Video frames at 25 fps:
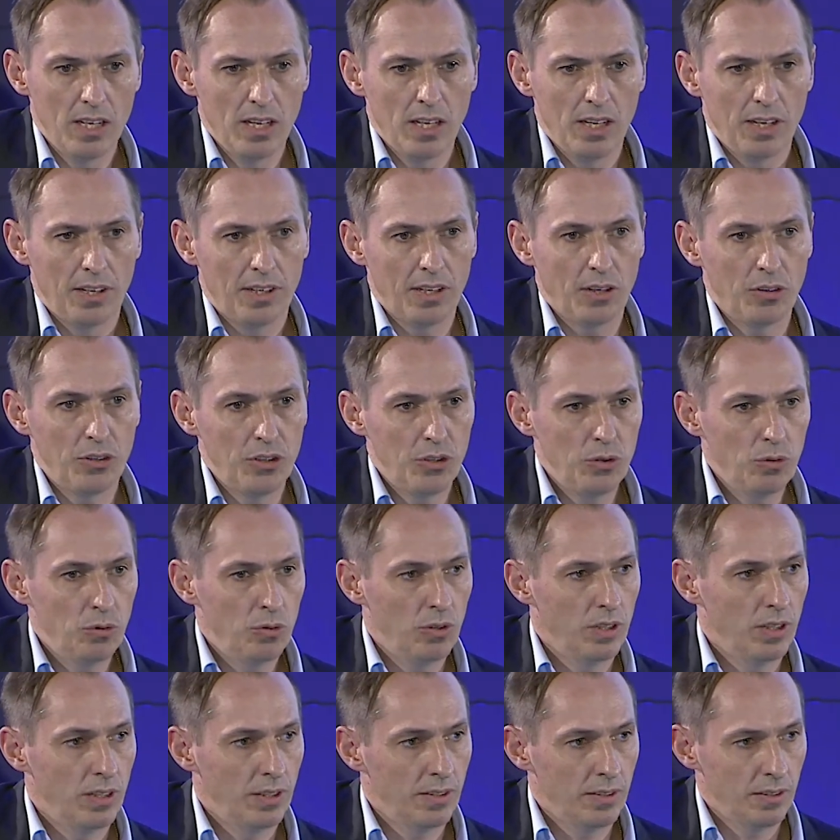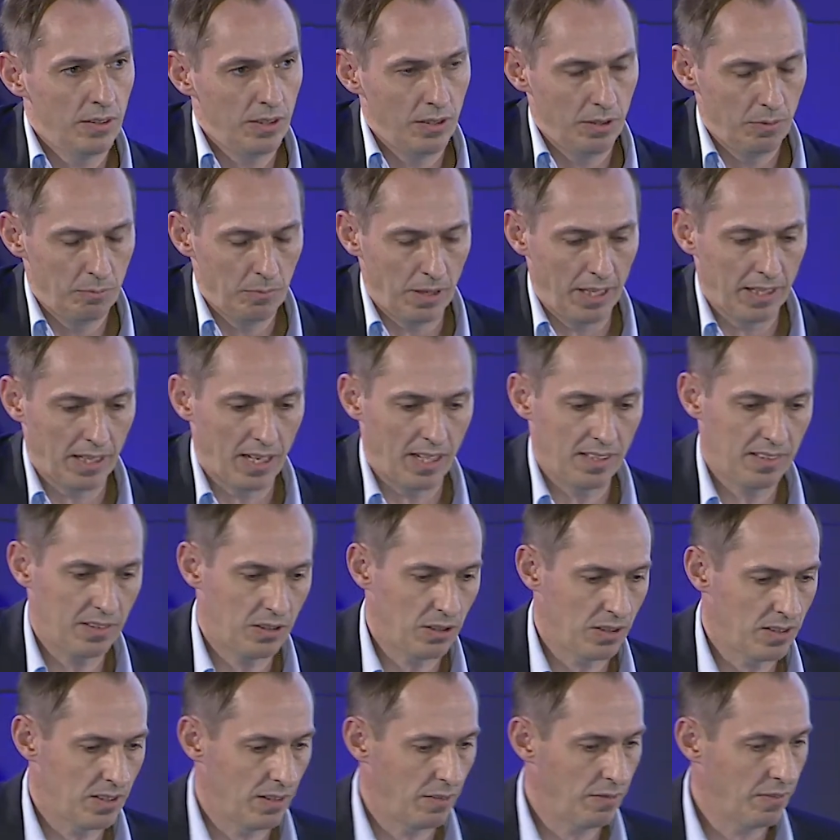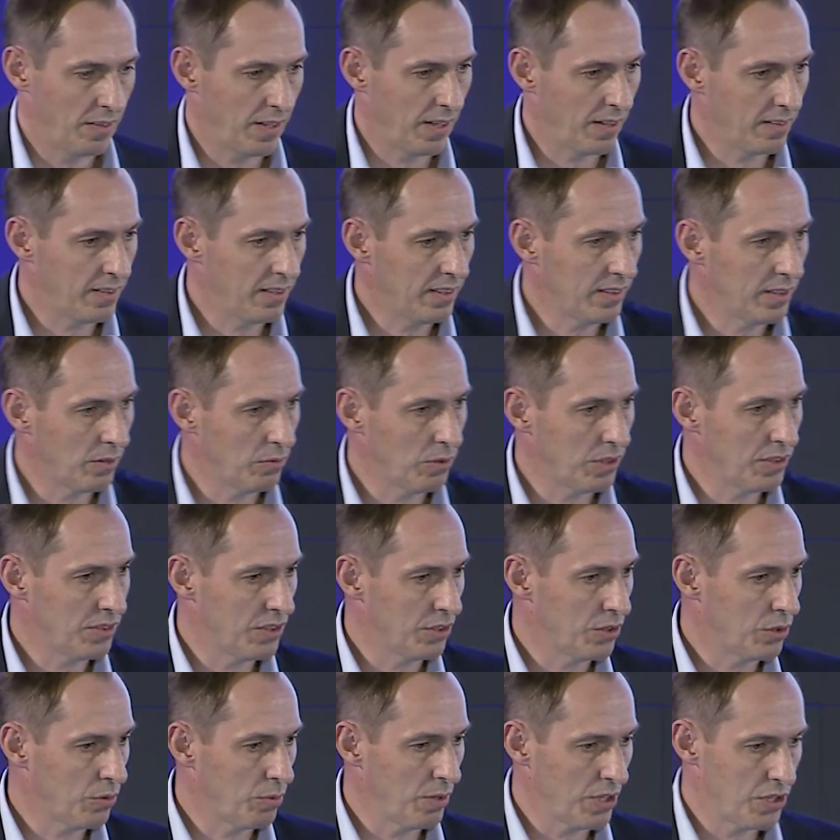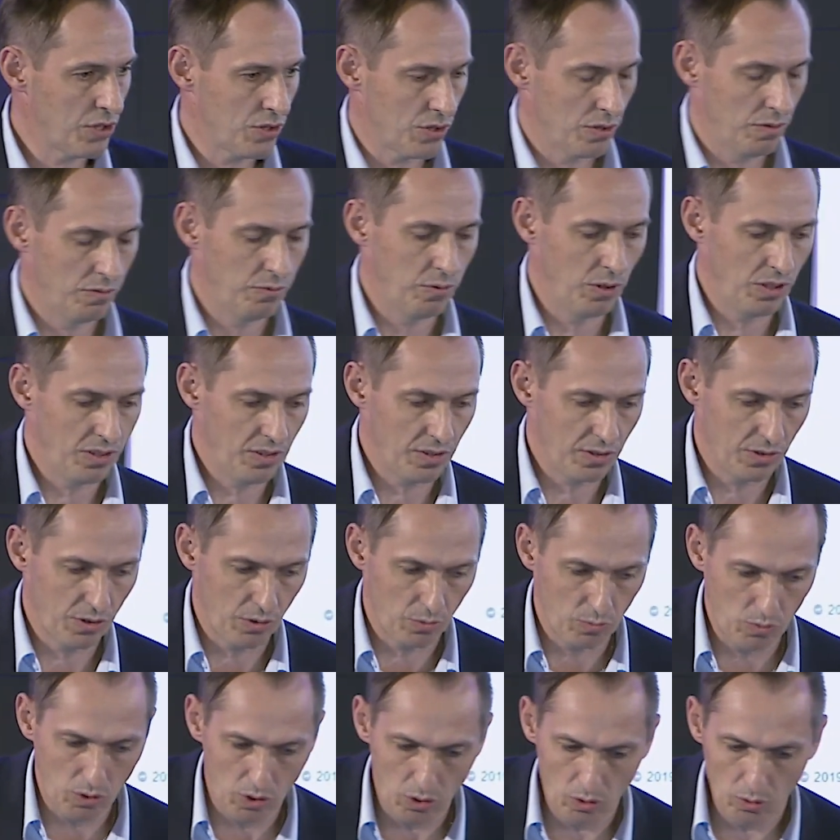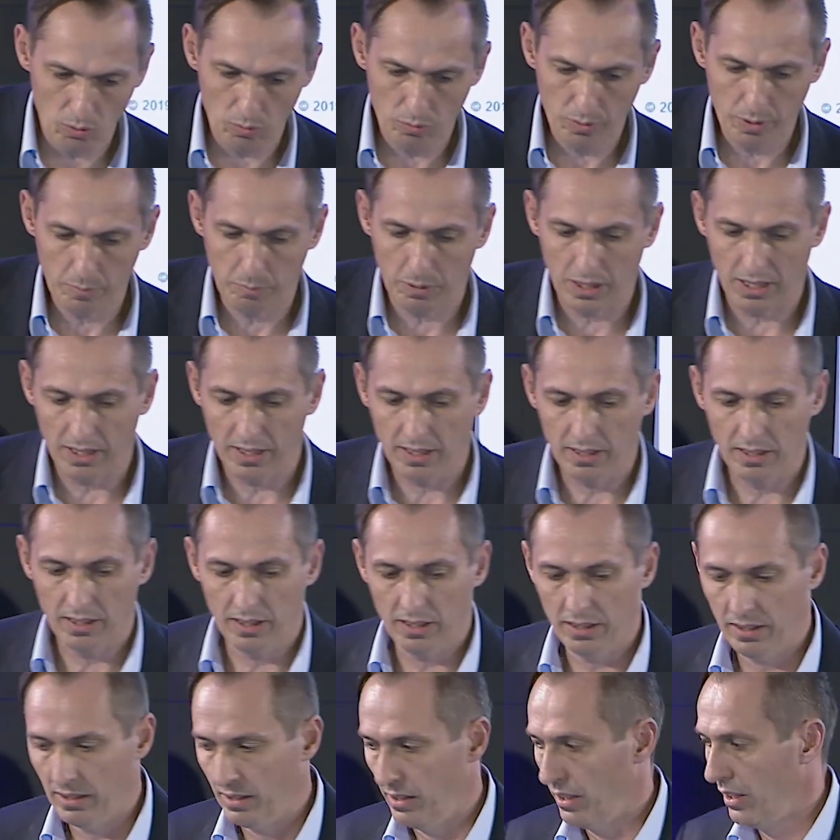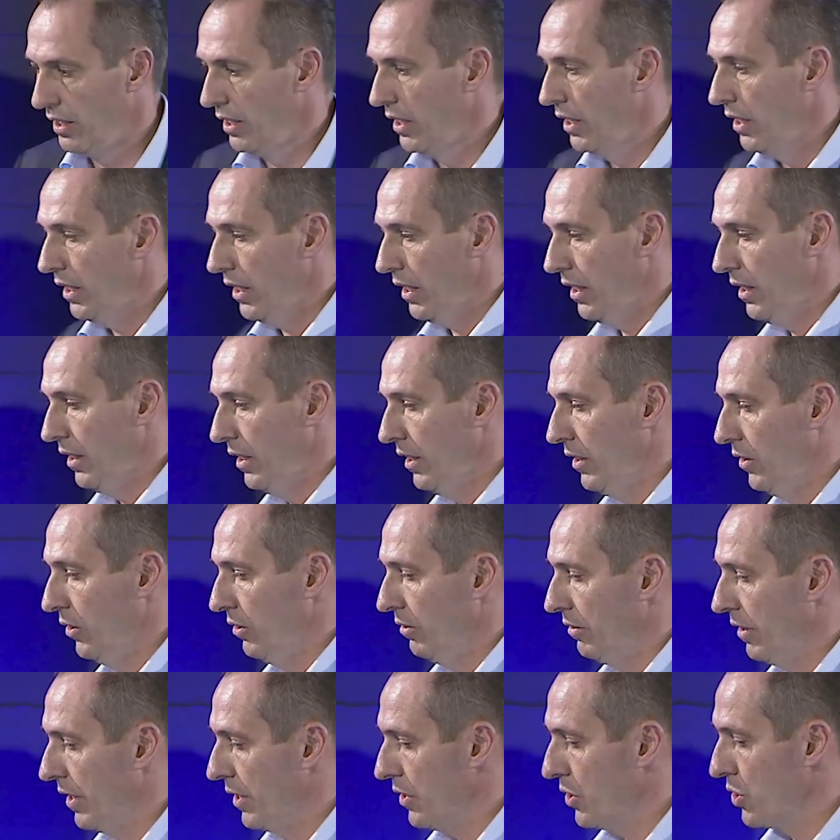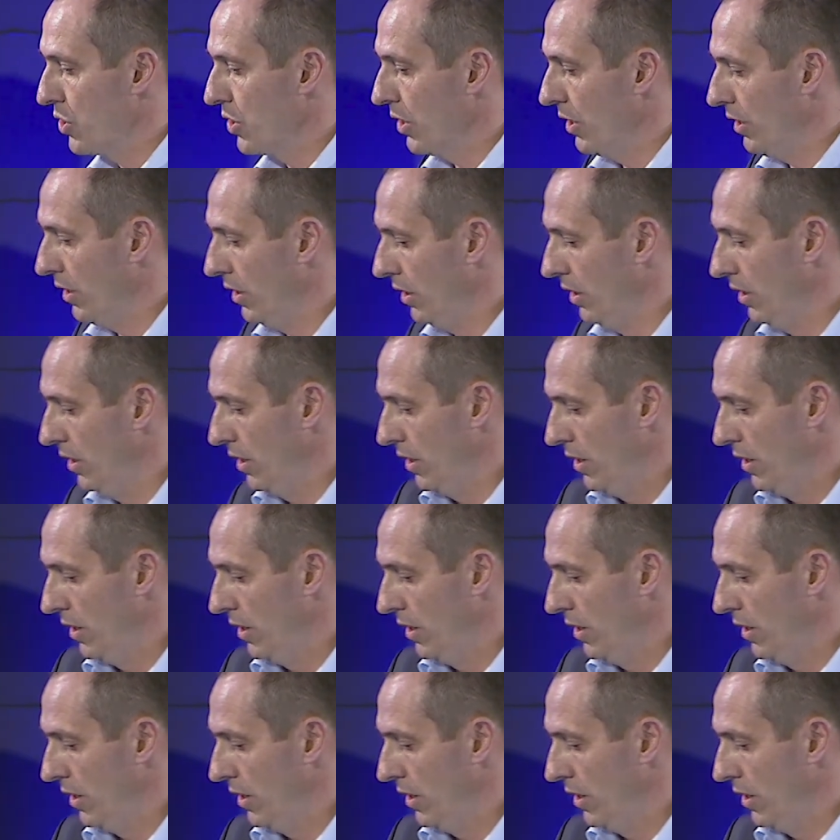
Now, you might ask yourself, and I think there was this question of what's the role we play in innovation.